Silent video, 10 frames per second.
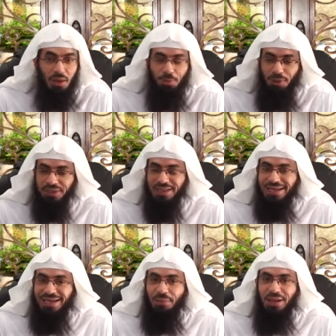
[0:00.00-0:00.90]
But
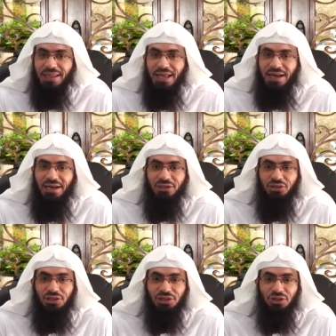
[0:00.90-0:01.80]
they come on that night
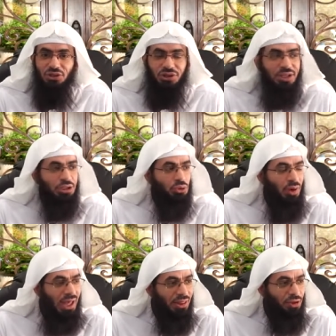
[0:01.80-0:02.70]
to this earth. They'd
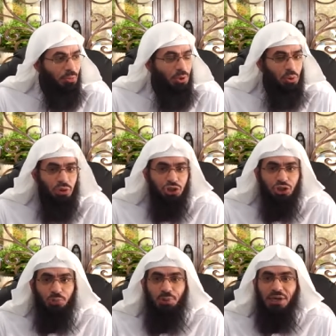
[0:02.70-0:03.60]
rather be
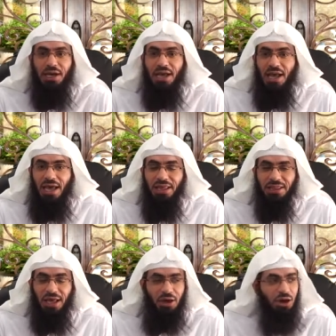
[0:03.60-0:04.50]
worshipping
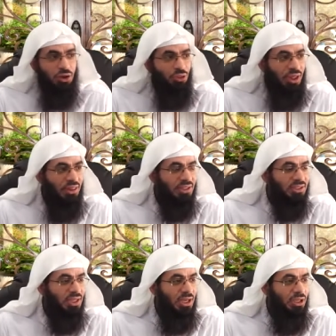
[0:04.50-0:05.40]
in the earth and
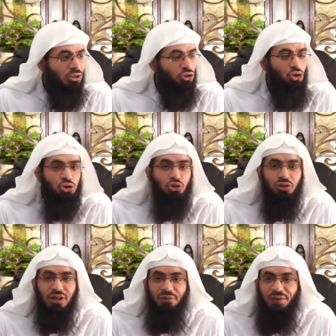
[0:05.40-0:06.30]
this night due
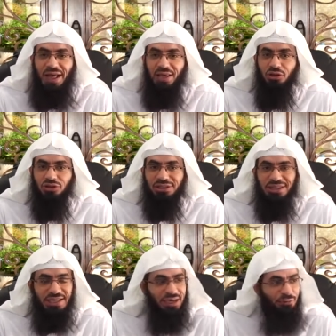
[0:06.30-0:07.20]
to the value and
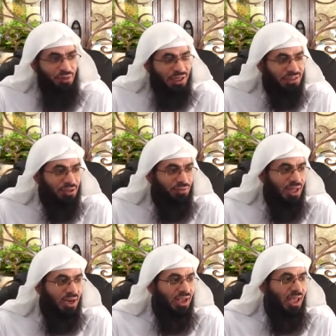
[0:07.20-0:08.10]
significance of
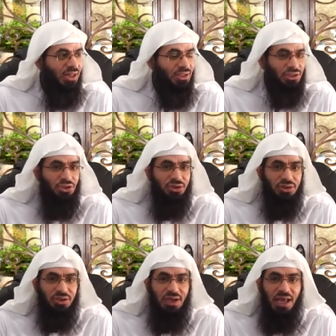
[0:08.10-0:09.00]
that night on this earth.